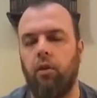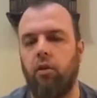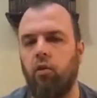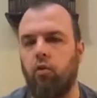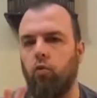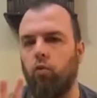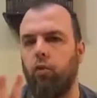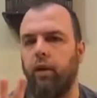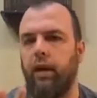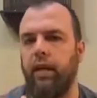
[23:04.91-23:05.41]

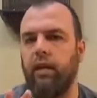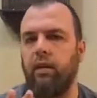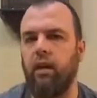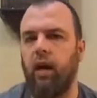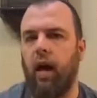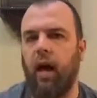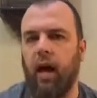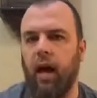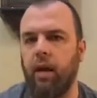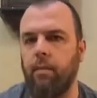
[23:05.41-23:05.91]
3
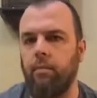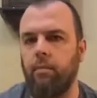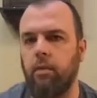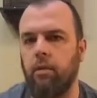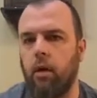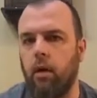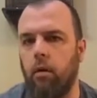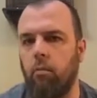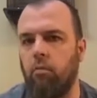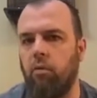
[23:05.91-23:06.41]

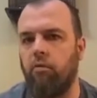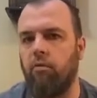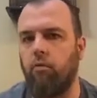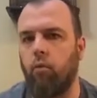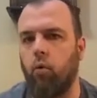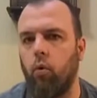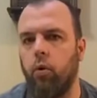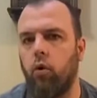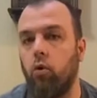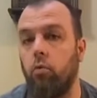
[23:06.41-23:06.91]
times
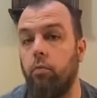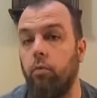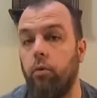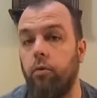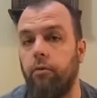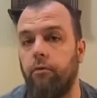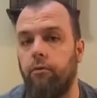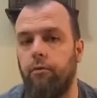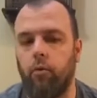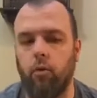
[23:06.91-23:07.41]
before you
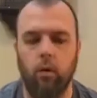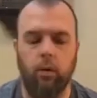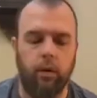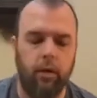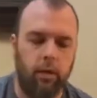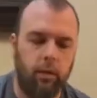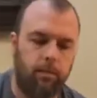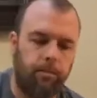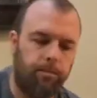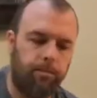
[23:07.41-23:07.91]
move forward.